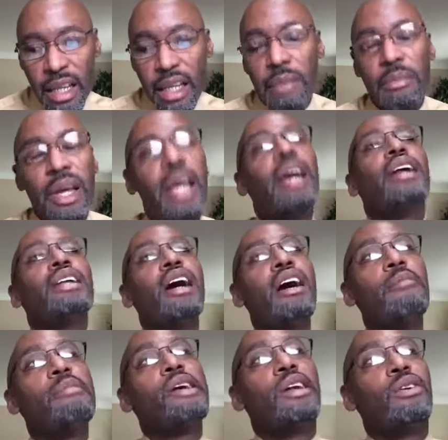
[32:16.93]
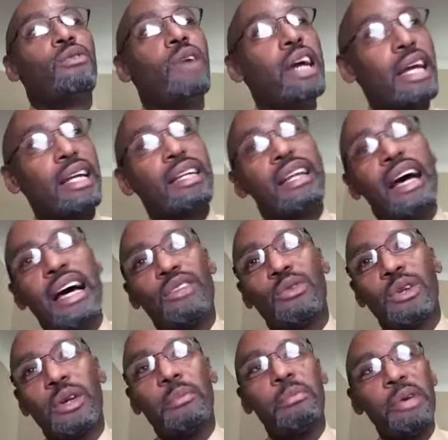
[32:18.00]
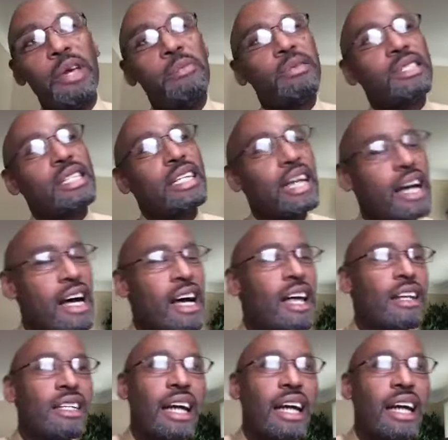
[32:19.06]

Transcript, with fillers: man, y'all better recognize we're the people of God.